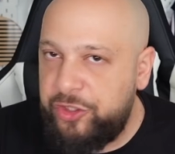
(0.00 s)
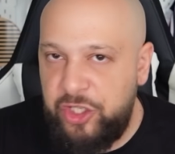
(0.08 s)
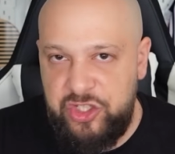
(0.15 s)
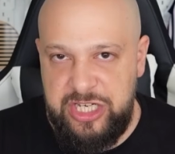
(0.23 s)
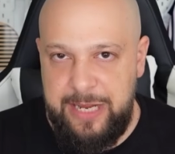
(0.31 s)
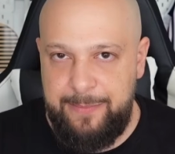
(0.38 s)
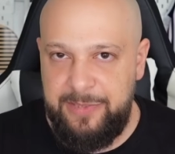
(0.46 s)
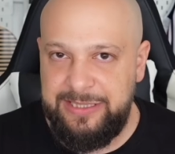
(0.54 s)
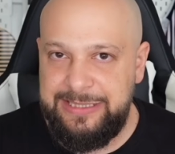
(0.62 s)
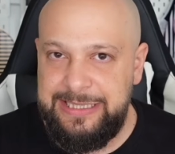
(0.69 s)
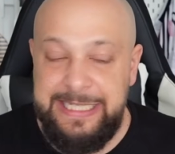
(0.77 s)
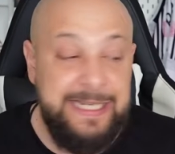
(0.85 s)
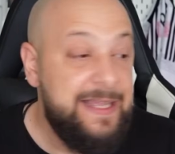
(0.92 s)
the Champions
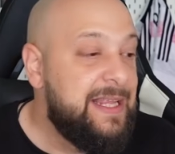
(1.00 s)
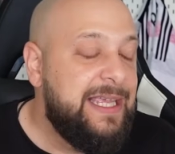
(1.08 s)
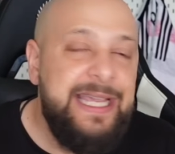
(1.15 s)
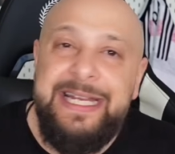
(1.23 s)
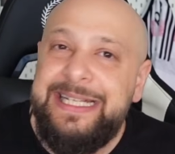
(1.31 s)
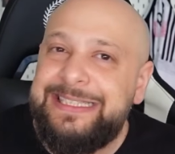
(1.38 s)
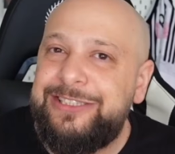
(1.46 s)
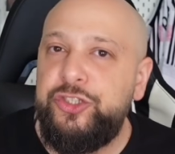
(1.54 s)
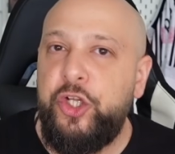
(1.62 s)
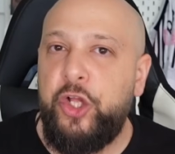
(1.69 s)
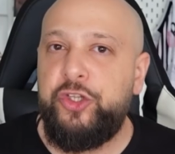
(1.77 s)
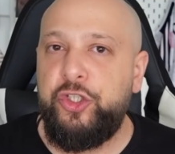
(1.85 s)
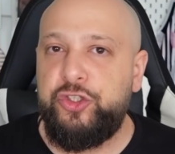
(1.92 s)
League. It is
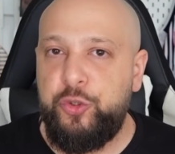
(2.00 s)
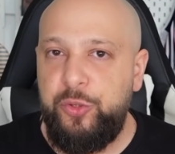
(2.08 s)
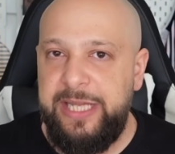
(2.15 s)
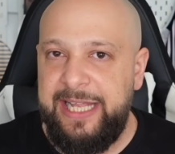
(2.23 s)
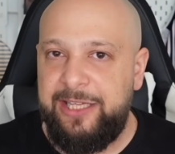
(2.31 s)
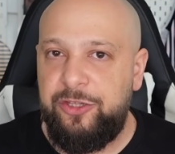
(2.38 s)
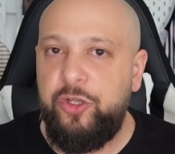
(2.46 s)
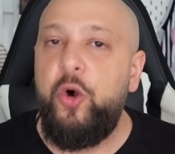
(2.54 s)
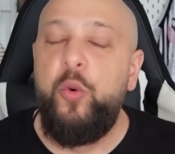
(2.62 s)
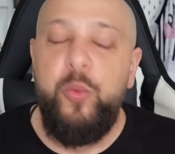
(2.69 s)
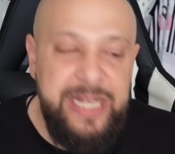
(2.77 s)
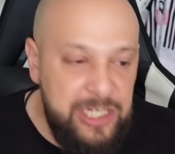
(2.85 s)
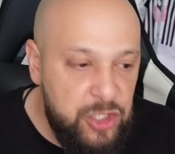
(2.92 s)
not the Scudetto.
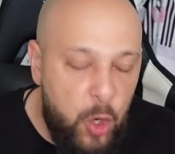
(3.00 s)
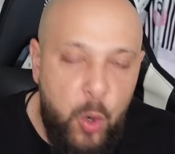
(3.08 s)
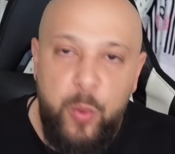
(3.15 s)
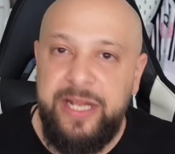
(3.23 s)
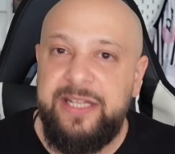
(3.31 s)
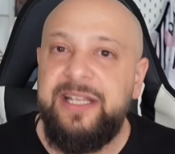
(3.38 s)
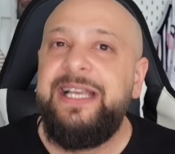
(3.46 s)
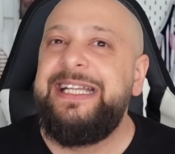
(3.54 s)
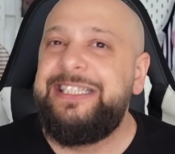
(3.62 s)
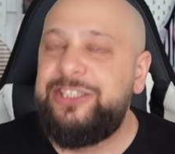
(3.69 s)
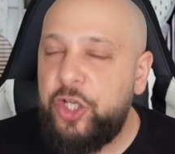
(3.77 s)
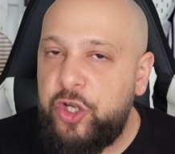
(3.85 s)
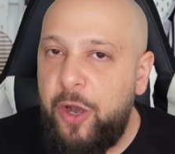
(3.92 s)
We know it.
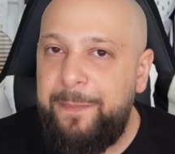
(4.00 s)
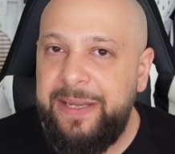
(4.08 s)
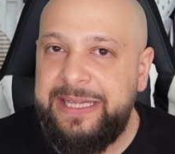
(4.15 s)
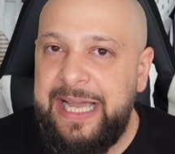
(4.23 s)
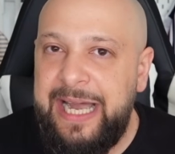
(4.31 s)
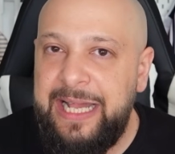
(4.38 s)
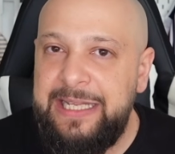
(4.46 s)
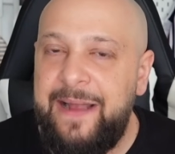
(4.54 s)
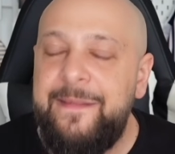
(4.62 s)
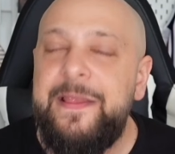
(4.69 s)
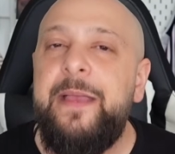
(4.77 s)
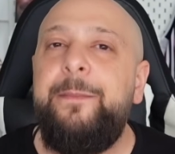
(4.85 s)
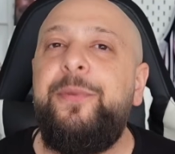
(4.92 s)
It's the Coppa Italia.
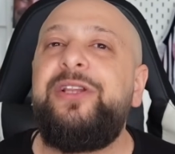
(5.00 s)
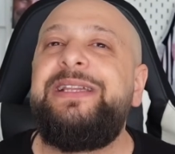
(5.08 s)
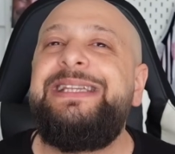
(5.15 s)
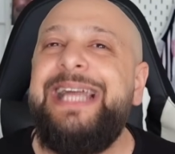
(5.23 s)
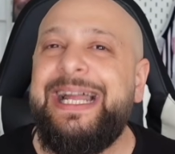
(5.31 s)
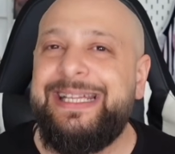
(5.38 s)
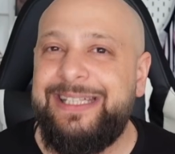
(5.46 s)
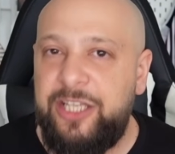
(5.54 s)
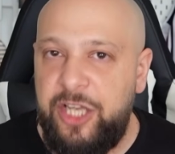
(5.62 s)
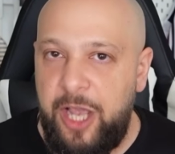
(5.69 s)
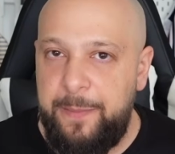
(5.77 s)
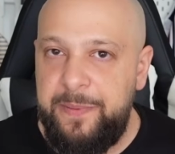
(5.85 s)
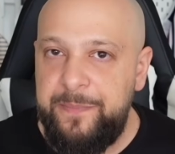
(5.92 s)
But that
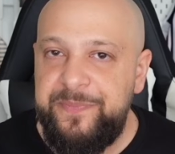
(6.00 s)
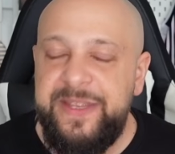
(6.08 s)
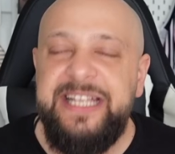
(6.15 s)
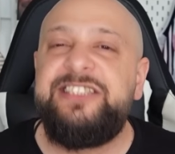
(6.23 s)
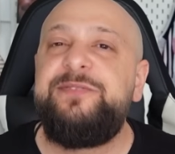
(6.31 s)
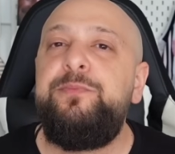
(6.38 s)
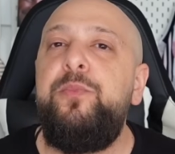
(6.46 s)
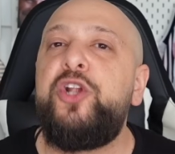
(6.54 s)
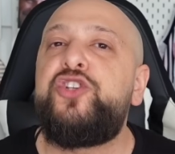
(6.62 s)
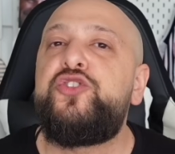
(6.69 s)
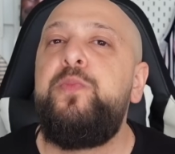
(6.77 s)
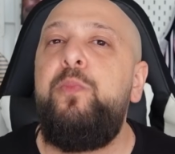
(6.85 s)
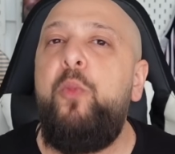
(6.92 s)
cup, it's
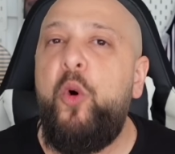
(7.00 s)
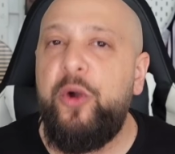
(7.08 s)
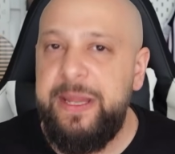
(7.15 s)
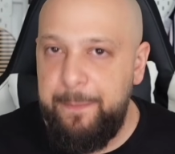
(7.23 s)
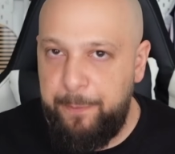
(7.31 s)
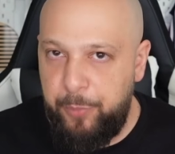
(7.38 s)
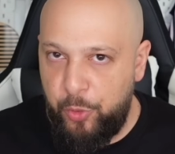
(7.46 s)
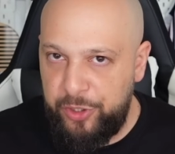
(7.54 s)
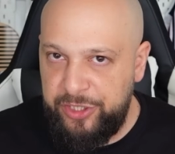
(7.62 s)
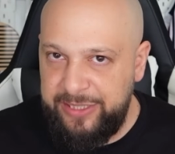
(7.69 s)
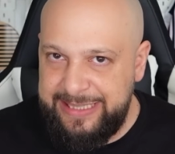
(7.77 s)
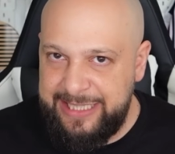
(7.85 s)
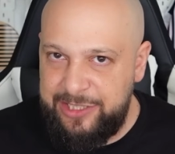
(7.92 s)
much more
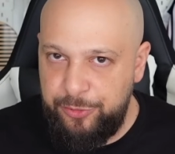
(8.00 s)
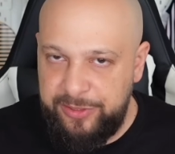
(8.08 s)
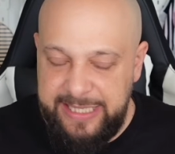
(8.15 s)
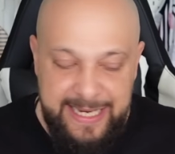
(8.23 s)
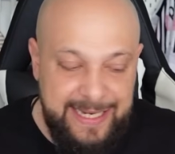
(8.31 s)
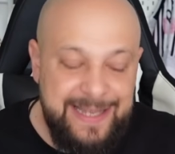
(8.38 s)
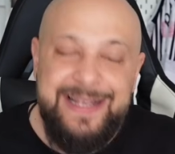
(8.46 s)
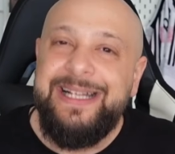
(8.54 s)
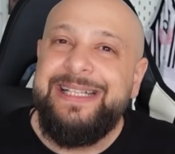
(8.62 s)
important than you think.